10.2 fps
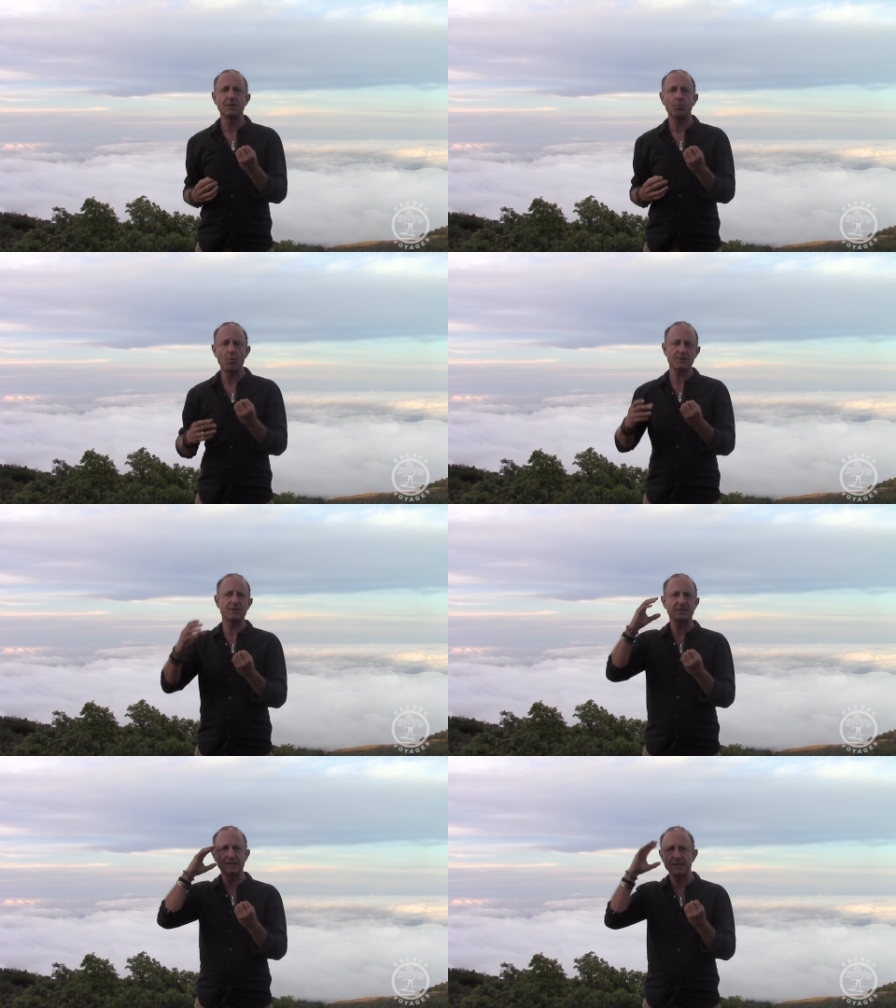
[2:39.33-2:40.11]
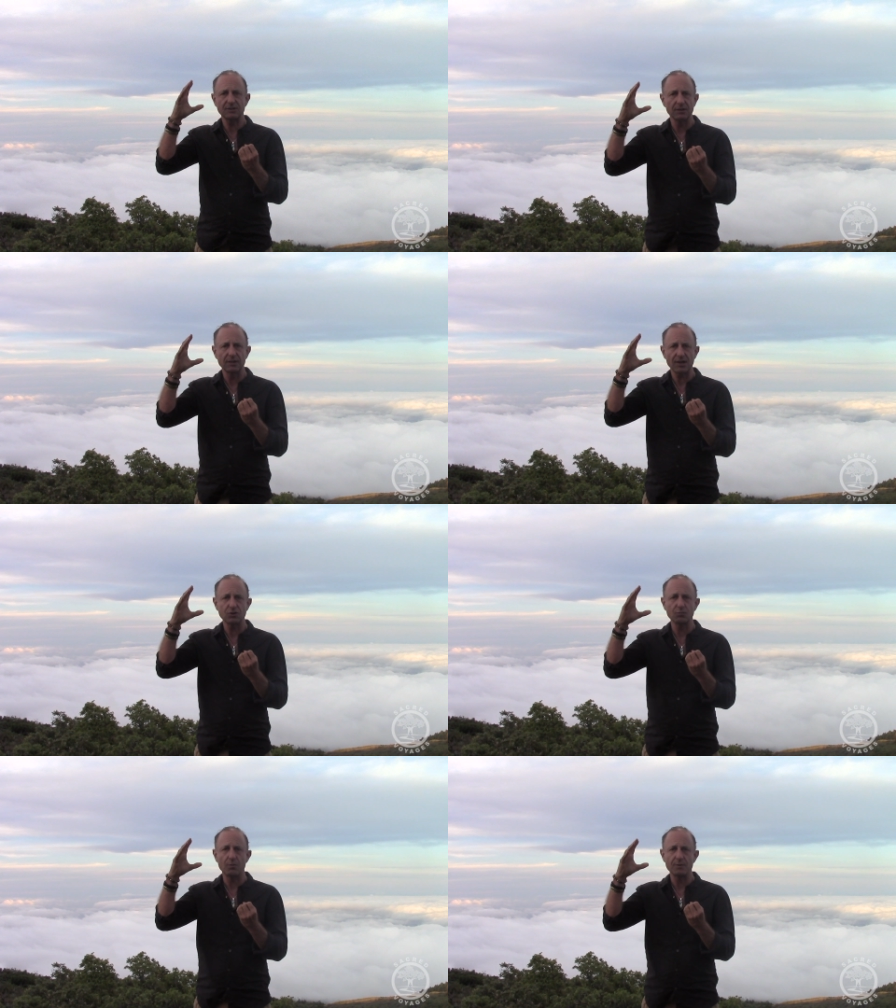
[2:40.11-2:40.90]
It wasn't an
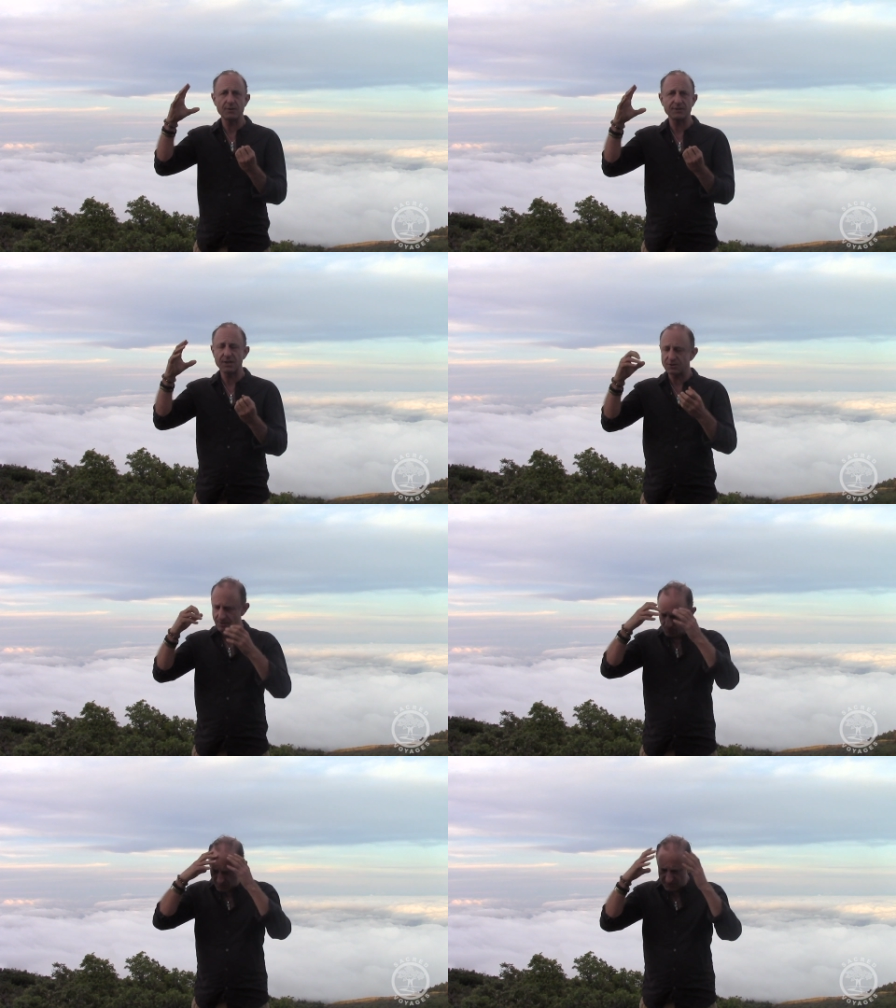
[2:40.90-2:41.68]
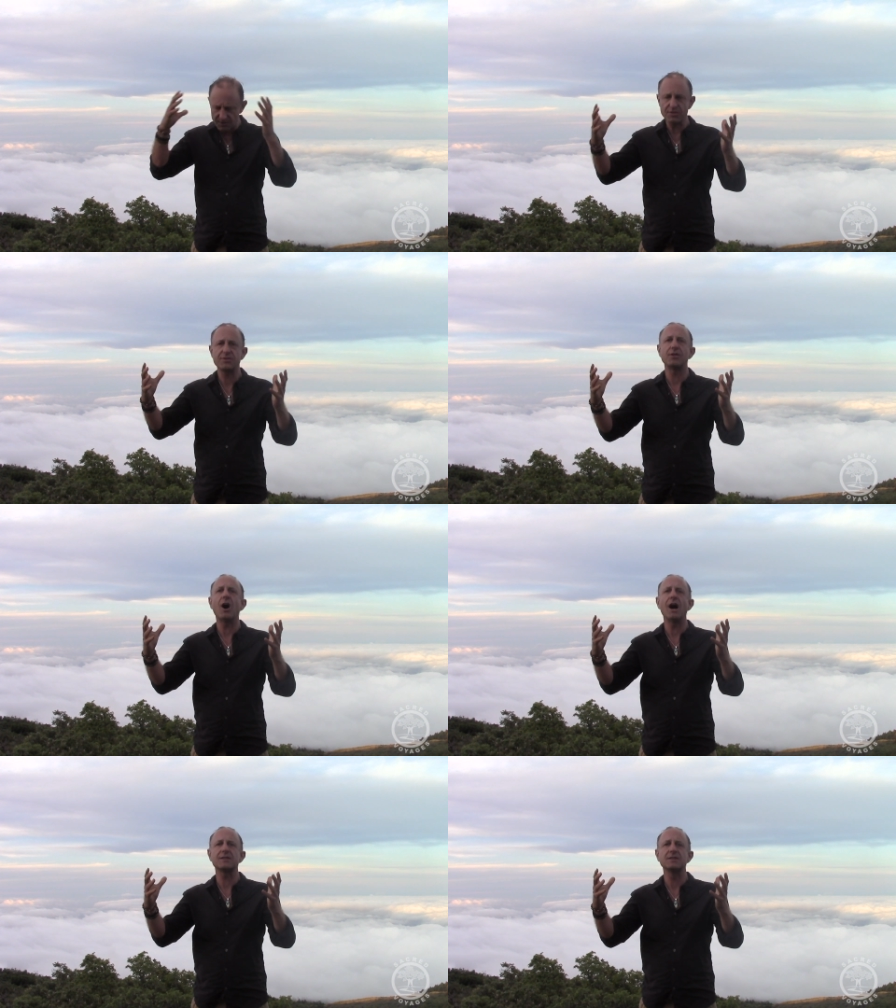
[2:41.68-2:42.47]
intellectual realization. It wasn't a
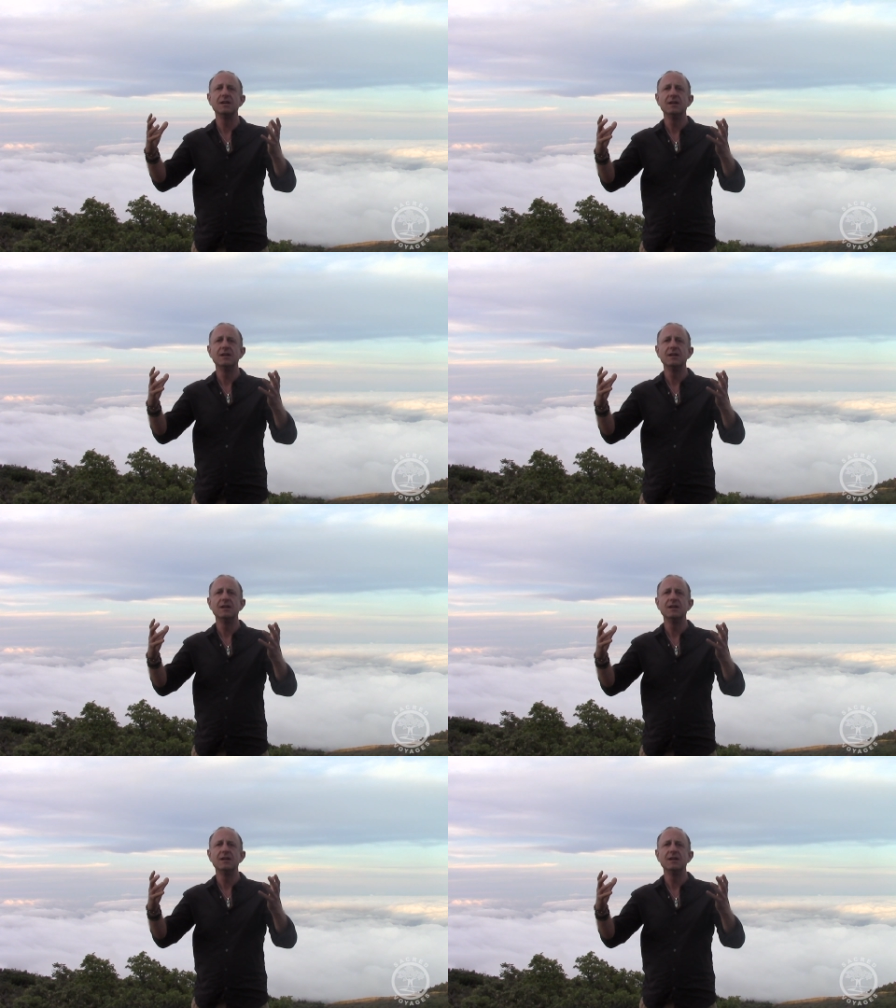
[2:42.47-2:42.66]
thought.